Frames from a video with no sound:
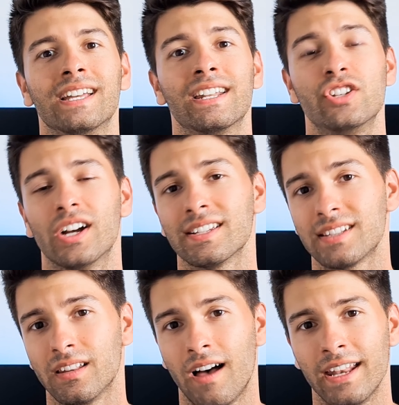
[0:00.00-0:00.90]
and adjust
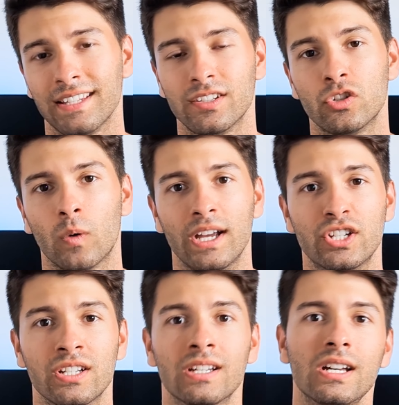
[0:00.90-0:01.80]
the lighting
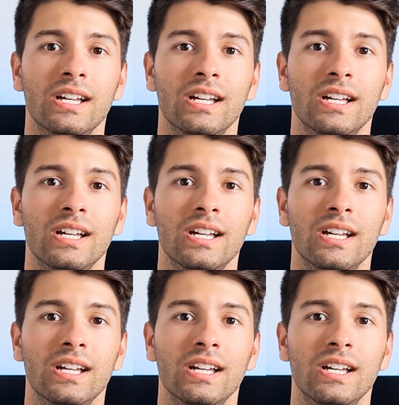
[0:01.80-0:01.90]
situation